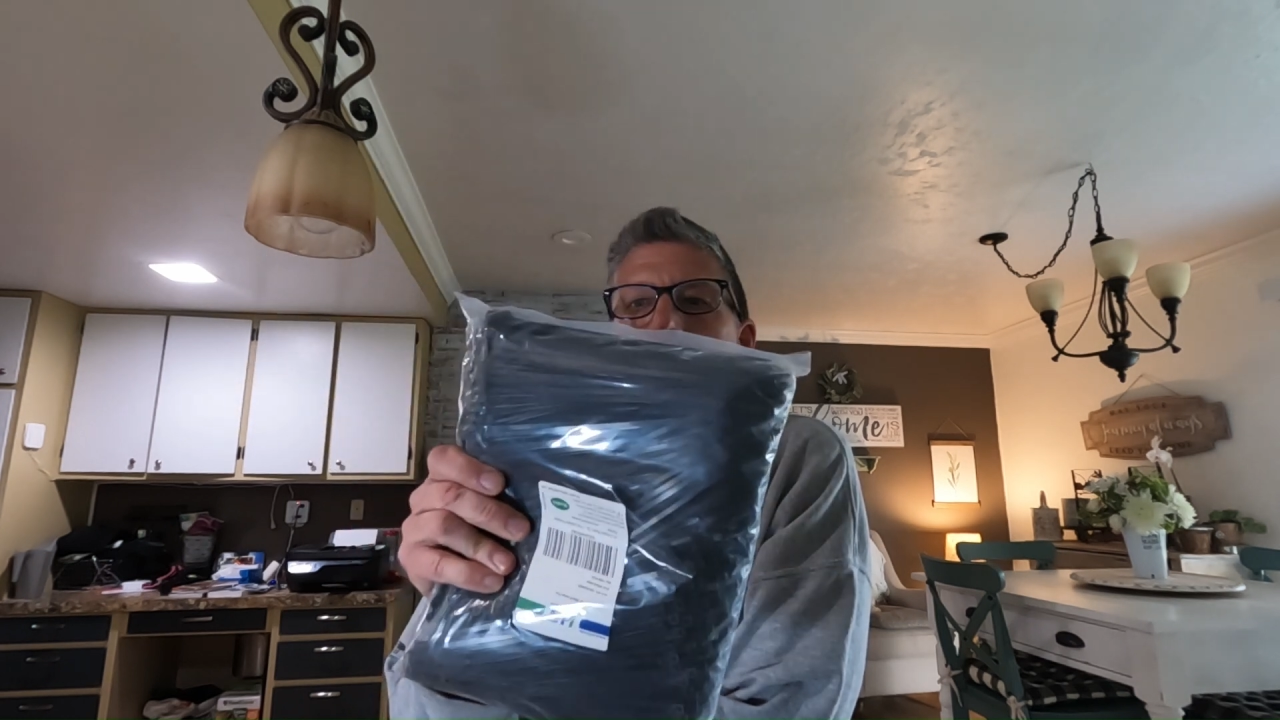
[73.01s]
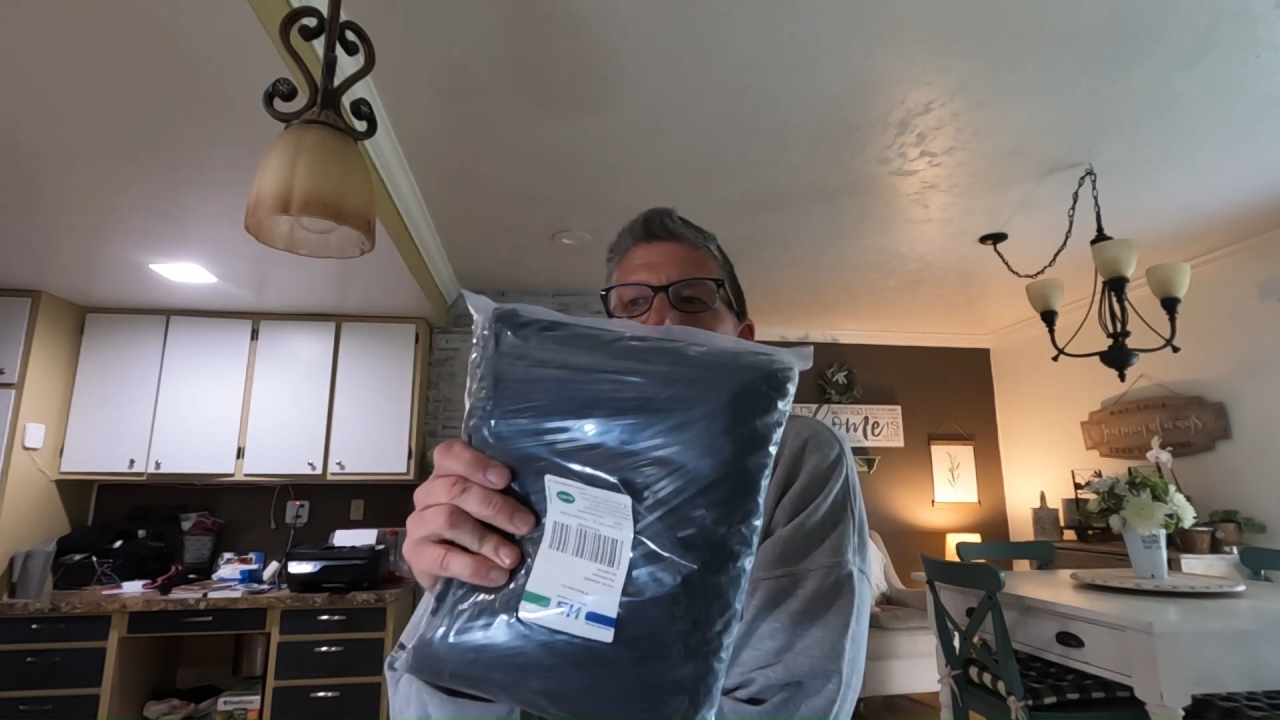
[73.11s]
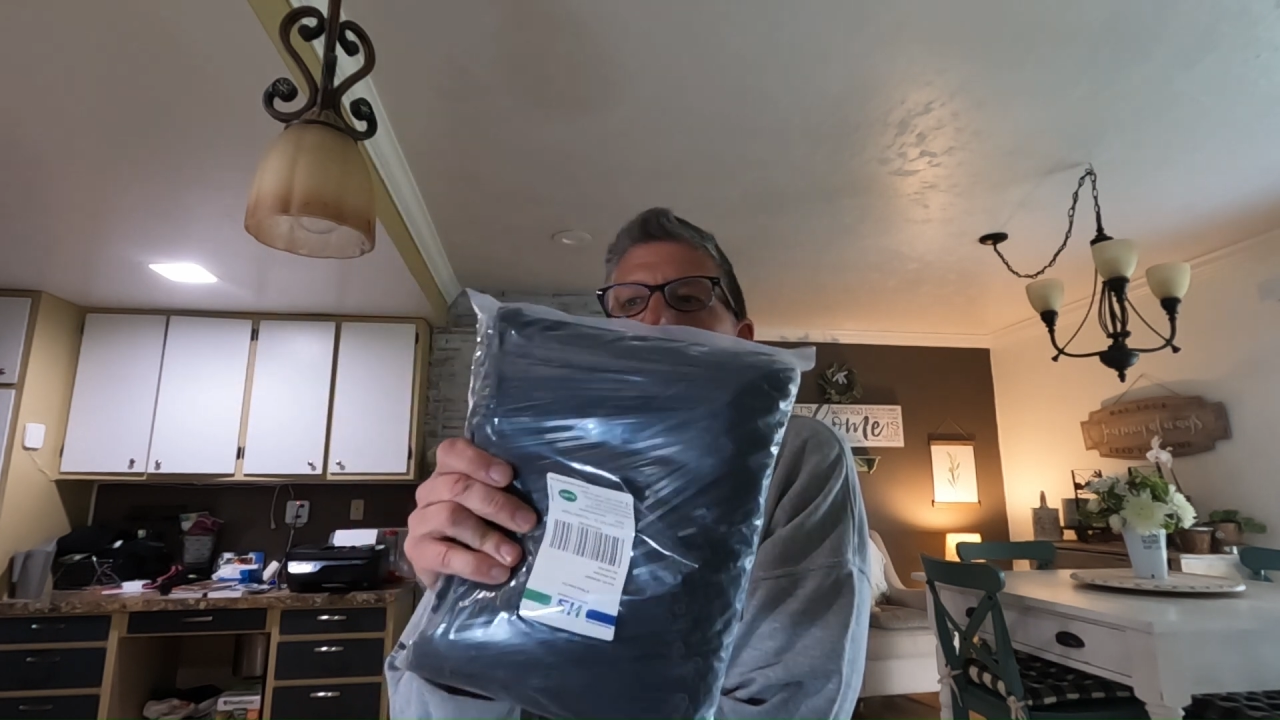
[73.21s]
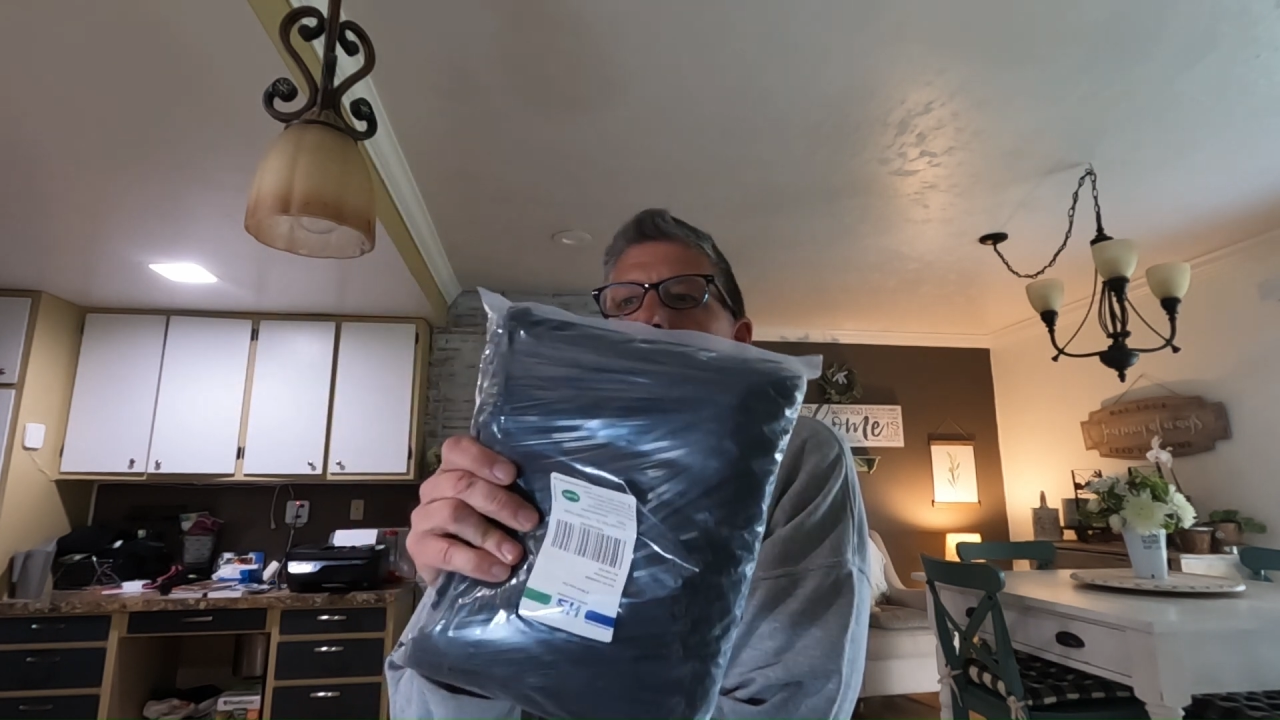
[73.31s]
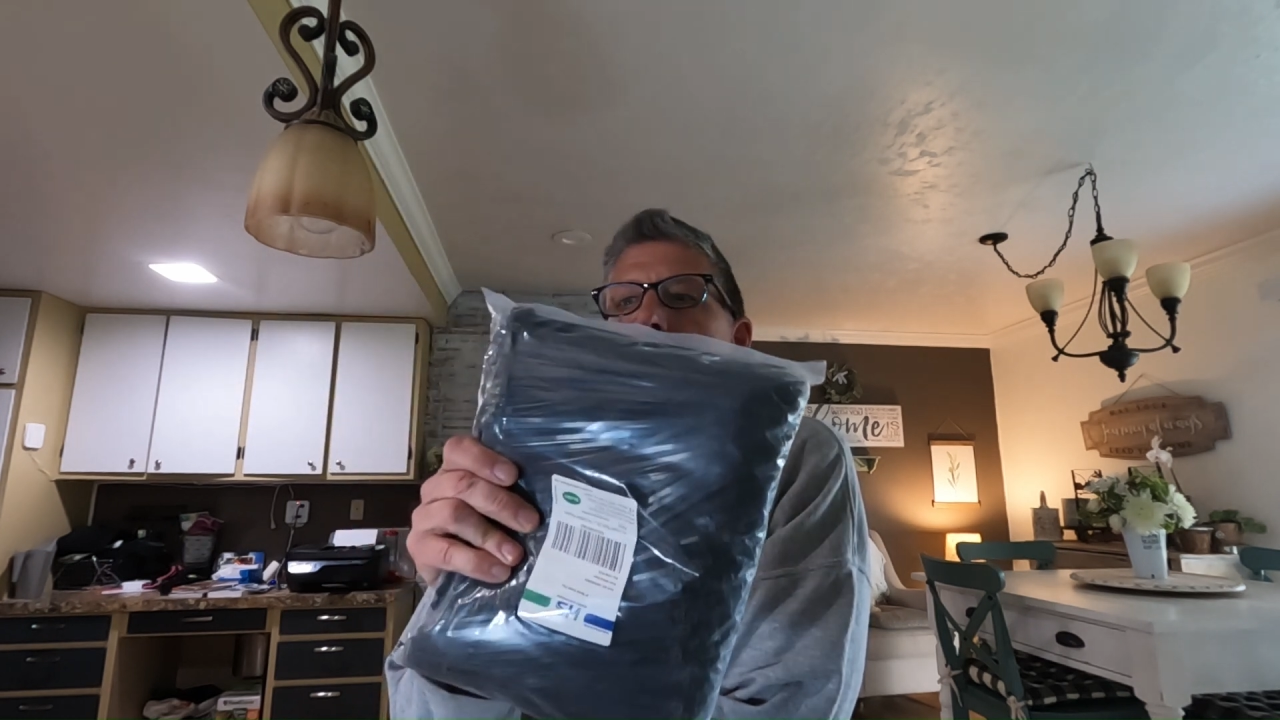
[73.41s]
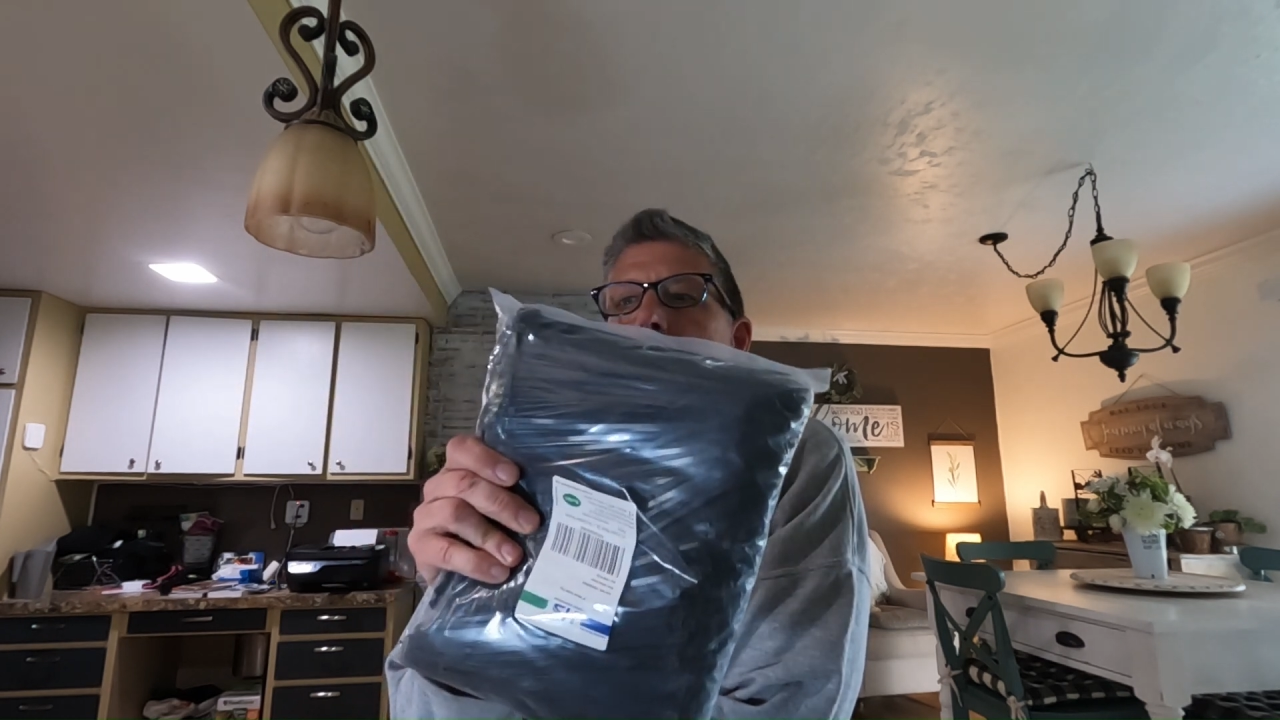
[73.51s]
too,